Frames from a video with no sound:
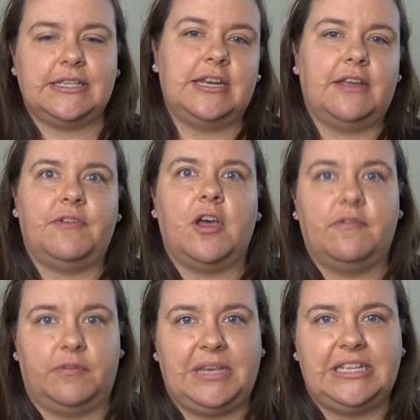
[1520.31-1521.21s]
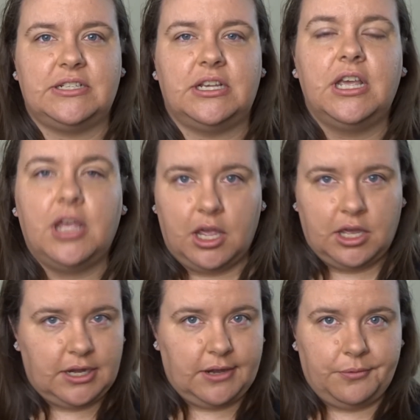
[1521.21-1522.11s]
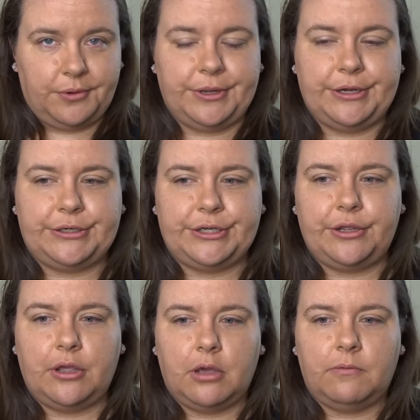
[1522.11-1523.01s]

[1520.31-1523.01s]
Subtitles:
can I have half a metre? I don't know what I'm going to do.